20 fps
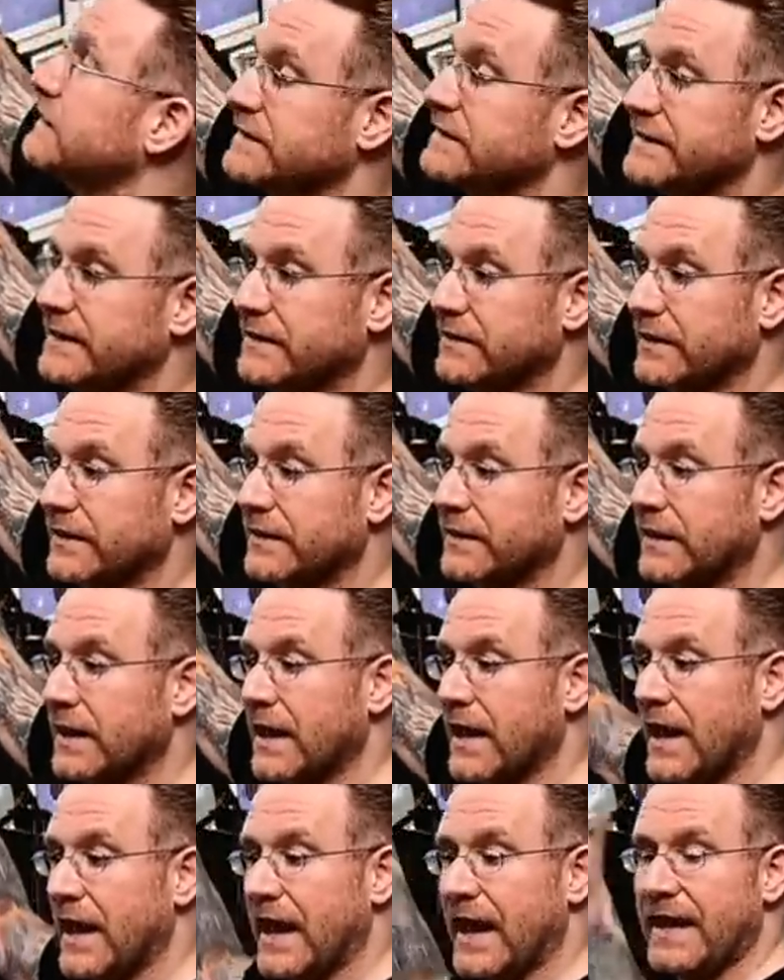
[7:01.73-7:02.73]
ceiling
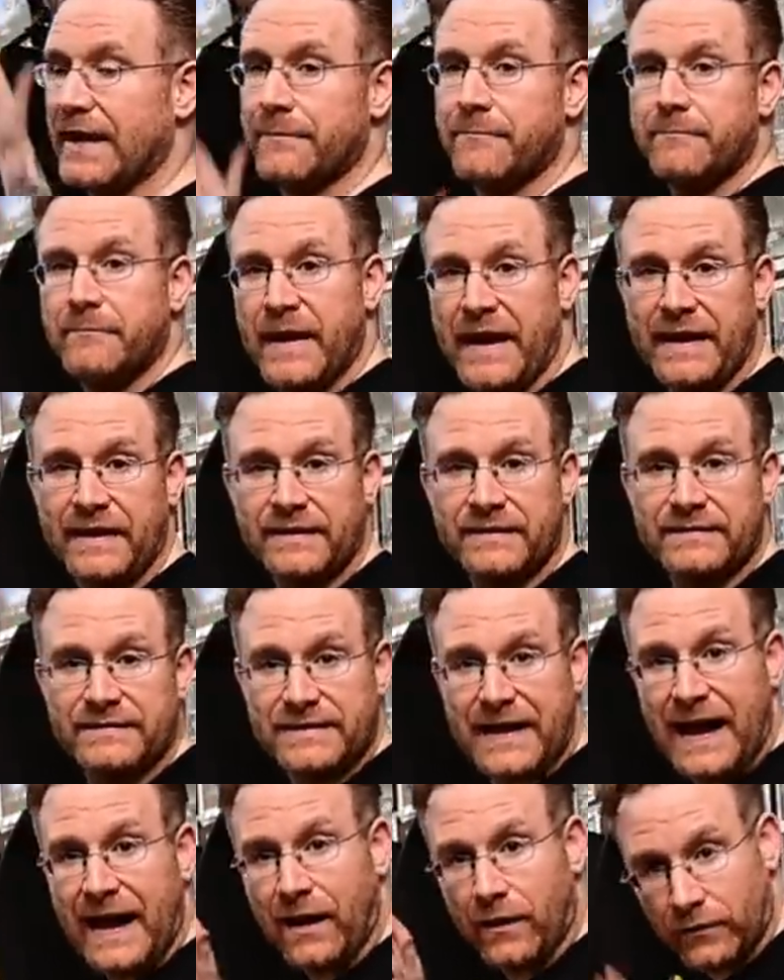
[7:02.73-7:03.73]
and it bathes
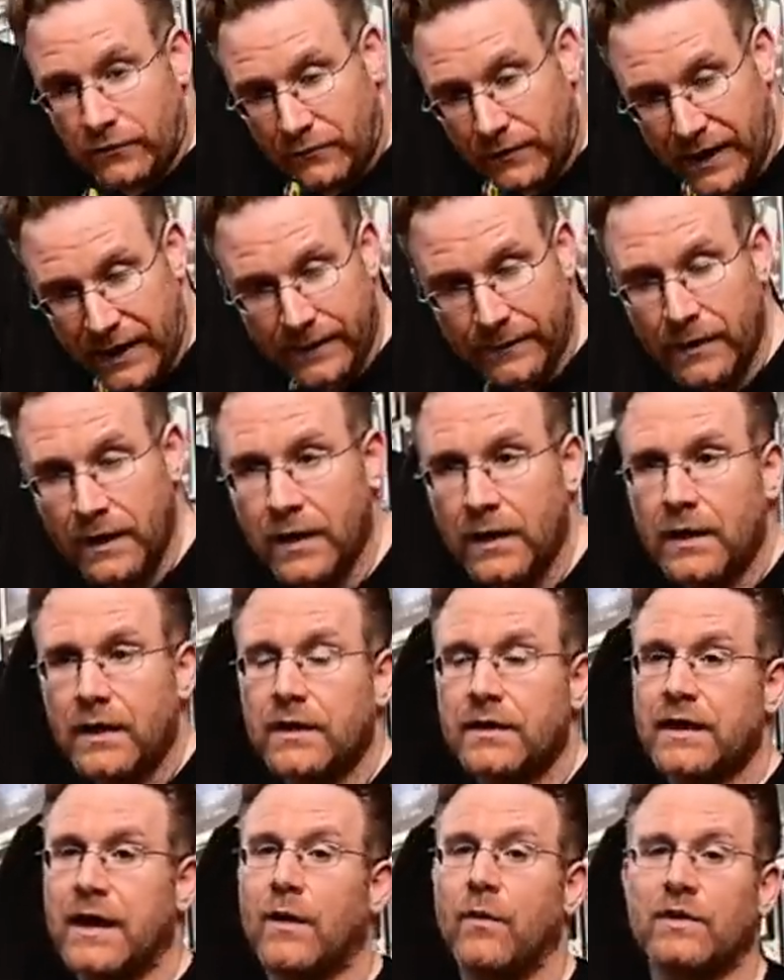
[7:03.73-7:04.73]
down, right?
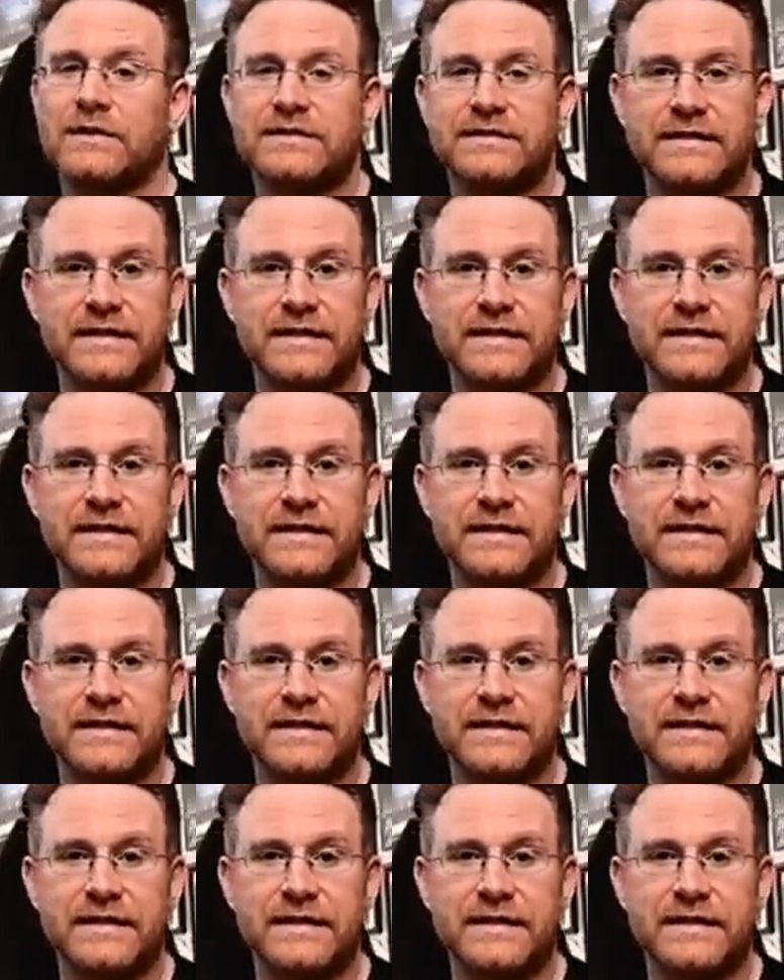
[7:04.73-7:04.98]
Now, what's